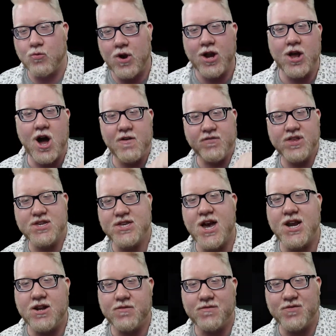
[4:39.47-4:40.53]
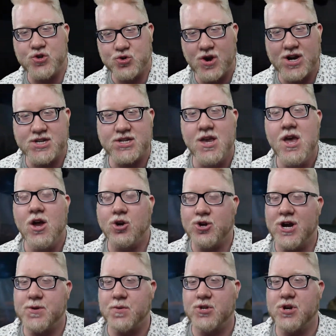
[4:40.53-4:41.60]
running off the side of trucks,
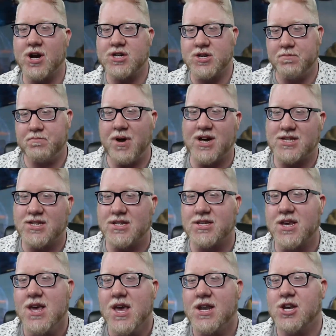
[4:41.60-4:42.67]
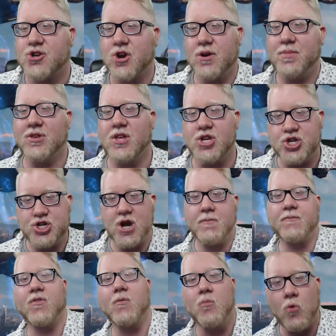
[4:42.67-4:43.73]
transport trucks, and buses, just trying to be able to
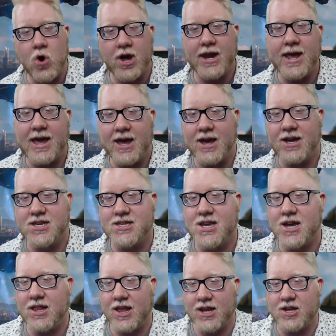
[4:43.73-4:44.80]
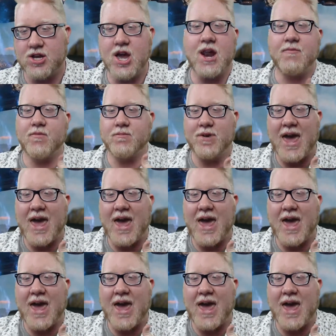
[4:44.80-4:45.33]
jump from one uh, so, like kind of